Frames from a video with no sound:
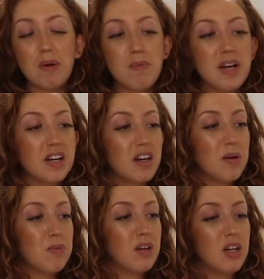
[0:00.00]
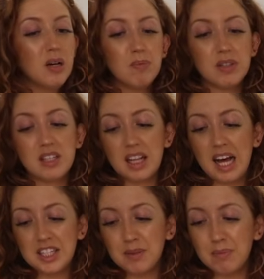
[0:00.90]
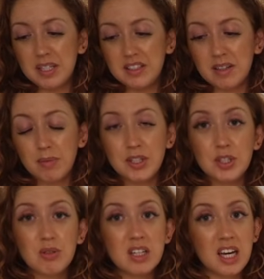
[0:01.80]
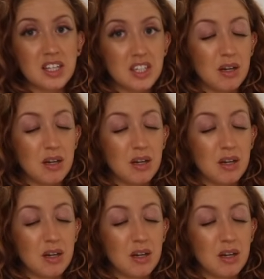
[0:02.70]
my makeup, put the last bits in my suitcase,